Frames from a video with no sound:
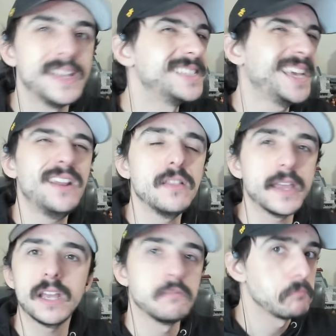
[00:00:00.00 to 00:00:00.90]
Is that not,
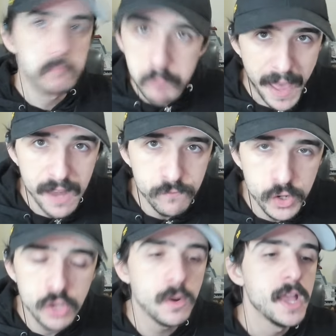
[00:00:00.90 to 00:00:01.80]
like, bad for
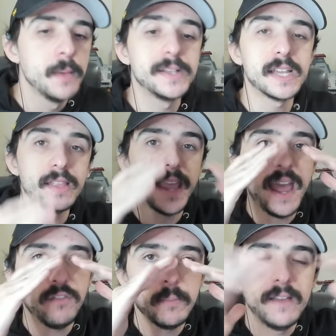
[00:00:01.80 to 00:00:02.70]
you? Because I like
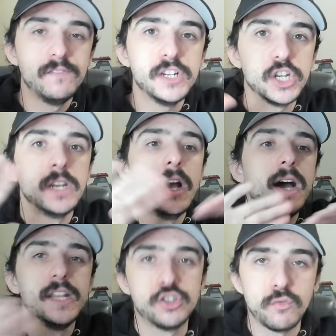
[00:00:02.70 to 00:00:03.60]
having my vision
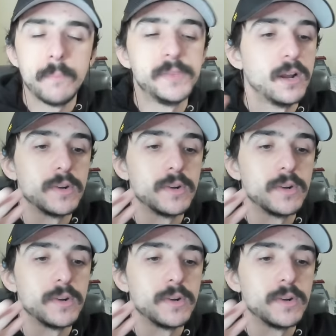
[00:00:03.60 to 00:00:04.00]
uninterrupted.